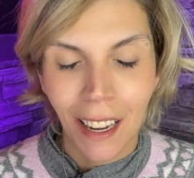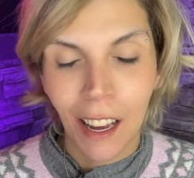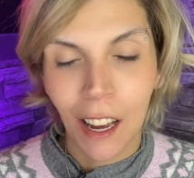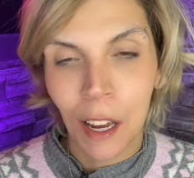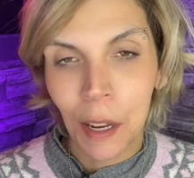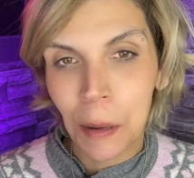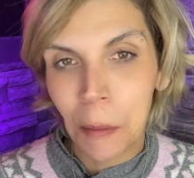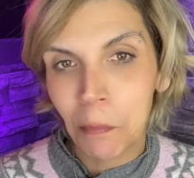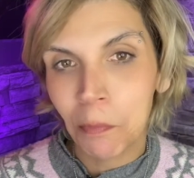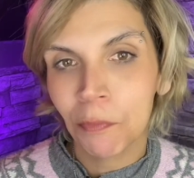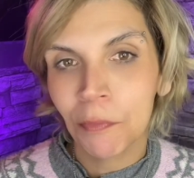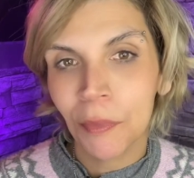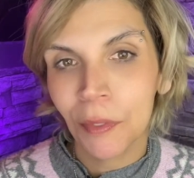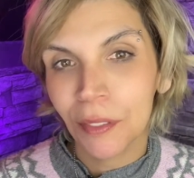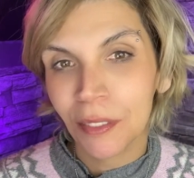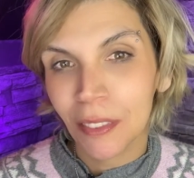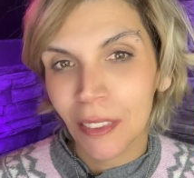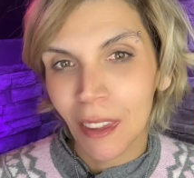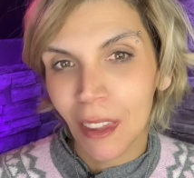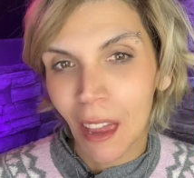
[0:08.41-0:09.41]
Um,
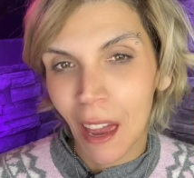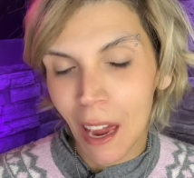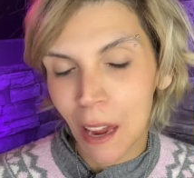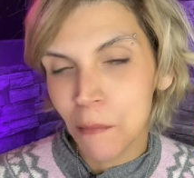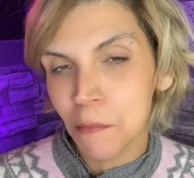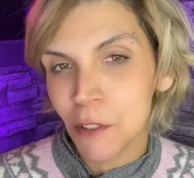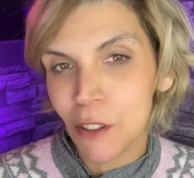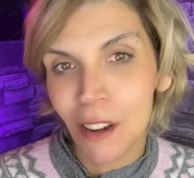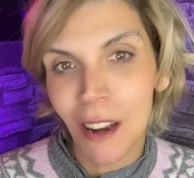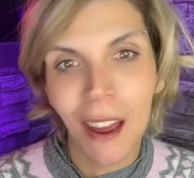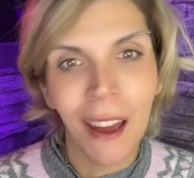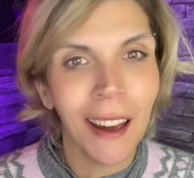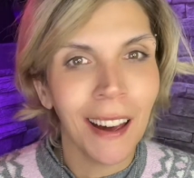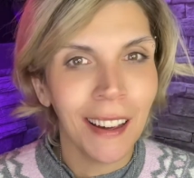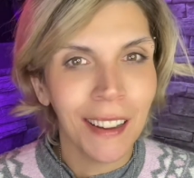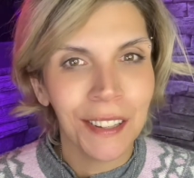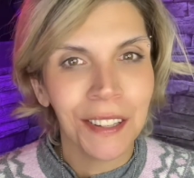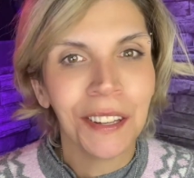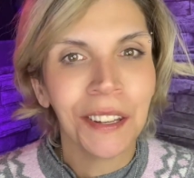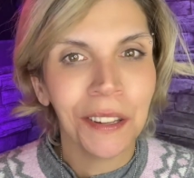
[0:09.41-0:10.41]
I'm going to
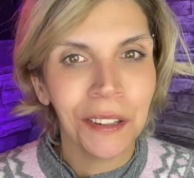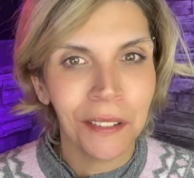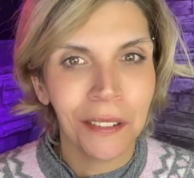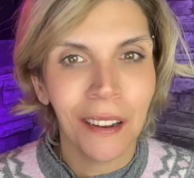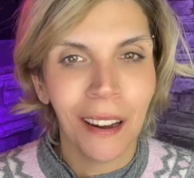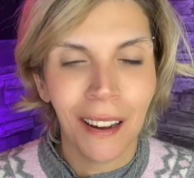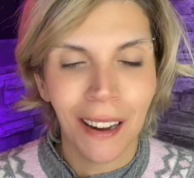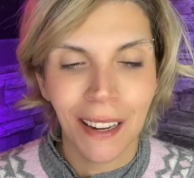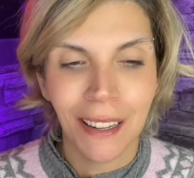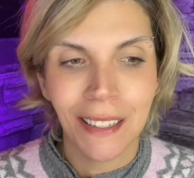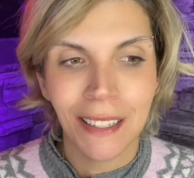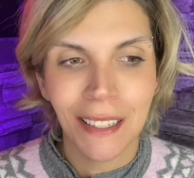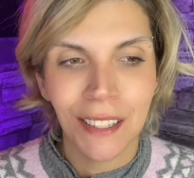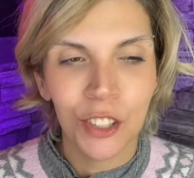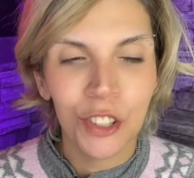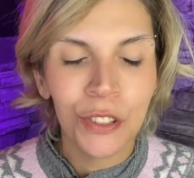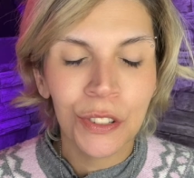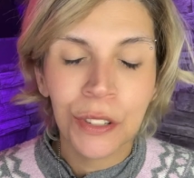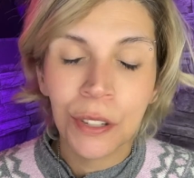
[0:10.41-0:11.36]
ask you guys